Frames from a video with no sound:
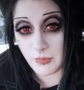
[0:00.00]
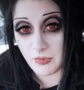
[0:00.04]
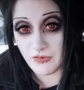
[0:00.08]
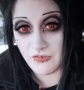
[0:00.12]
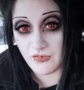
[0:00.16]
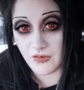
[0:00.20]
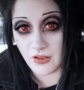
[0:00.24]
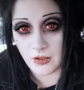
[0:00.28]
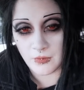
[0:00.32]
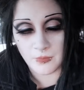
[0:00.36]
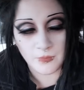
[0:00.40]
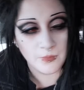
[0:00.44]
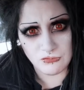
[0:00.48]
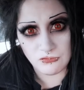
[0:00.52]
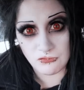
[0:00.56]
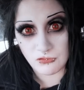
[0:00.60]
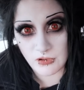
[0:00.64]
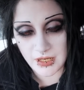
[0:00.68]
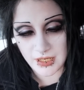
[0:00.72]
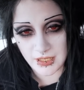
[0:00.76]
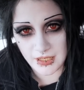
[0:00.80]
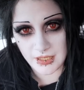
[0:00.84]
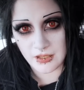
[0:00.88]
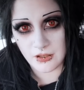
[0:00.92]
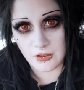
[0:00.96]
could be fun.
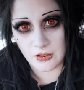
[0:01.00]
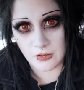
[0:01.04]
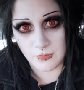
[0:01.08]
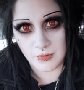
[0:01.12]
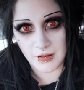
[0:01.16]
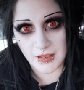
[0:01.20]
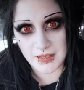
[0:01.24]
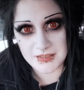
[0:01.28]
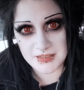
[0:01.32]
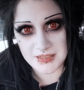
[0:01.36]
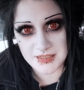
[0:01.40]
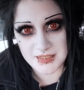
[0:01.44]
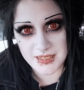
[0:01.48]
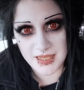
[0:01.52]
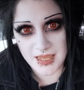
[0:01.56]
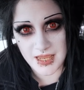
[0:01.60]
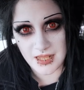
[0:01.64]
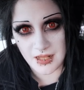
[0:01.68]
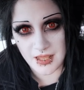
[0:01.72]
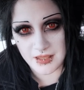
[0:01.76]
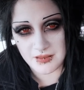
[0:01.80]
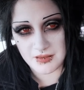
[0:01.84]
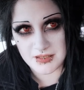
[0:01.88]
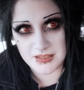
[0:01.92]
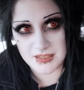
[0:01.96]
Really good places
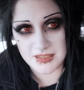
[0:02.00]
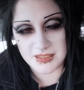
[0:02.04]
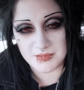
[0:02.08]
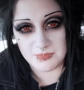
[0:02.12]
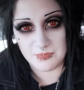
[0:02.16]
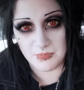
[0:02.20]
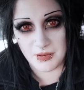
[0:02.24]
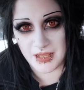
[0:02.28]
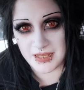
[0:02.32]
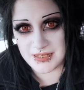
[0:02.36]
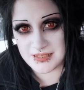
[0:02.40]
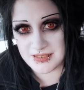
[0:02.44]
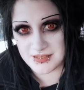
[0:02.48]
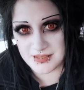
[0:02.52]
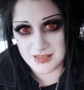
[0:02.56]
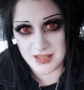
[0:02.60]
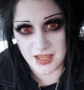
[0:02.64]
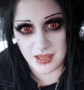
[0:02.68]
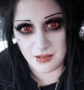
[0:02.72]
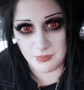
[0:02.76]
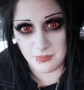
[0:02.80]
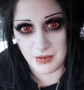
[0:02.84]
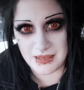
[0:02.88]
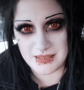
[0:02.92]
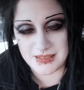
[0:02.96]
here. Like, there's this place that's
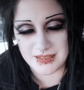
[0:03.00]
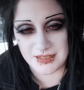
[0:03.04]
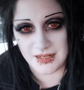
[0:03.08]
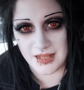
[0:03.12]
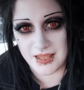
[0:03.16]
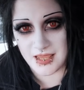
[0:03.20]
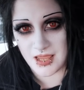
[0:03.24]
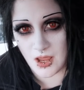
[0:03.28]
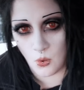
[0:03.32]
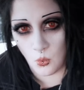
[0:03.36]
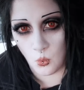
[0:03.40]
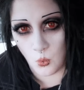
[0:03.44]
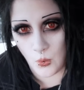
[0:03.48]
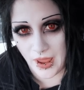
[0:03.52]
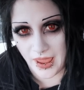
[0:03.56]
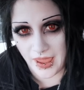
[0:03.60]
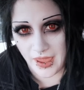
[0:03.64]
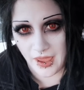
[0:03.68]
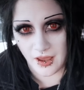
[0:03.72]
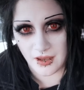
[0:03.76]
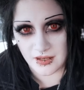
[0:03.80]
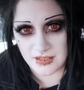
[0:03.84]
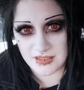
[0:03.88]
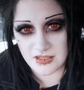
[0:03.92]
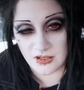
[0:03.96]
like basically a
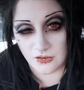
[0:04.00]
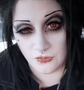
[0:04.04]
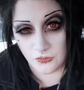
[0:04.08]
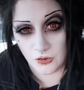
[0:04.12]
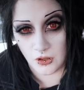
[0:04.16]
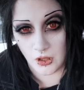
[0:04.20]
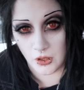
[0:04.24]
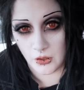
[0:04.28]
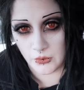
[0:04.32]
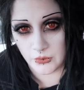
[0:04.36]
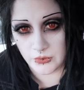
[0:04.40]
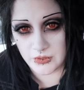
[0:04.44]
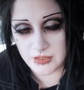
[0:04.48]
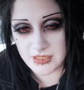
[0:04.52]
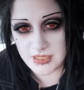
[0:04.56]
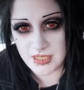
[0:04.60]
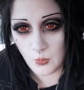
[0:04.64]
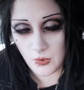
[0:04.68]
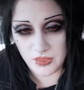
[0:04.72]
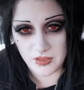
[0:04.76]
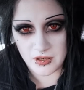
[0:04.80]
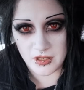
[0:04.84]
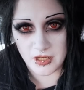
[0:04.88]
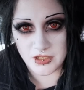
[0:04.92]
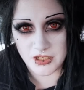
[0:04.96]
warehouse of clothes
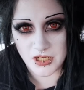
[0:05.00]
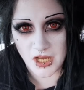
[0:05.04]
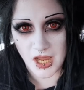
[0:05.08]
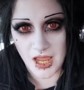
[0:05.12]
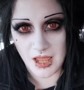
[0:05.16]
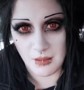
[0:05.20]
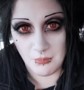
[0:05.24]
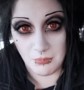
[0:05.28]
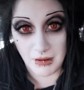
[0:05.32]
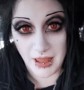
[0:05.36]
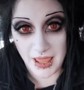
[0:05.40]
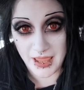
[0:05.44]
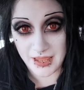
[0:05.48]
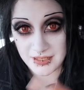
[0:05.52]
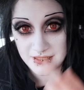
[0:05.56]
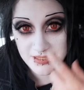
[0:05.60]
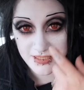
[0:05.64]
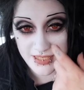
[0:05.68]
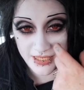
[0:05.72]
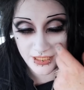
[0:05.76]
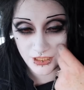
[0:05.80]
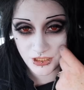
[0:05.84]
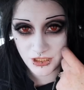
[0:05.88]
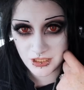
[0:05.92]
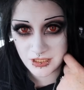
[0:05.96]
with an entire black
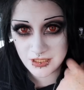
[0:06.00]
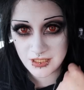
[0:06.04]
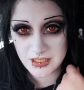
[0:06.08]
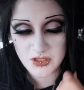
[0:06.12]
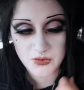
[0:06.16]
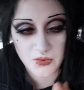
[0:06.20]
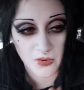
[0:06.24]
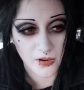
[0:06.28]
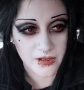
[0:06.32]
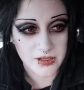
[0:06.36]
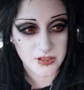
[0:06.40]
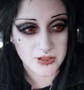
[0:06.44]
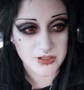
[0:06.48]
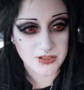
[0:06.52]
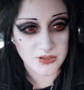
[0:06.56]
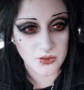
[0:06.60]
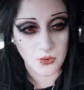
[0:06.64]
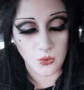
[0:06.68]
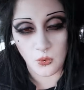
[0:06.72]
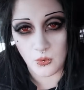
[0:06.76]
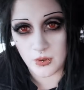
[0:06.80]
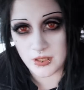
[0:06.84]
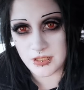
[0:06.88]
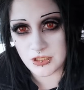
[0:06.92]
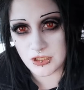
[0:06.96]
section. It's where I used to
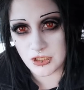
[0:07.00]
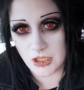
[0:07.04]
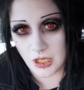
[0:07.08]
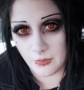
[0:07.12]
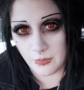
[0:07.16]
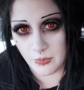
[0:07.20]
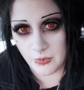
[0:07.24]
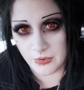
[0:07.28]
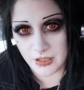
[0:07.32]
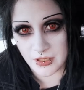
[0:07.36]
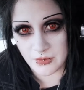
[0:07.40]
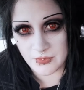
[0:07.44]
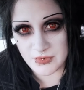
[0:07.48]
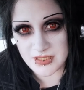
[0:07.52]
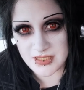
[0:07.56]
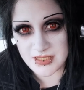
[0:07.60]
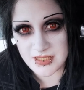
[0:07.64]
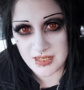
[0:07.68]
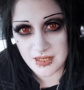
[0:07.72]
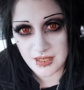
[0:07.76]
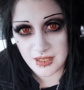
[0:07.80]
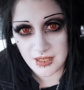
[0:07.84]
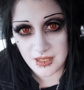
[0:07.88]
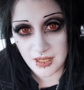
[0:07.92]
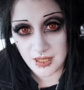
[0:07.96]
always shop when I was
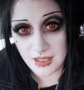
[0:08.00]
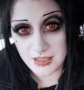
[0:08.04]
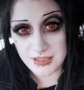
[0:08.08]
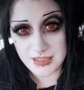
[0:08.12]
a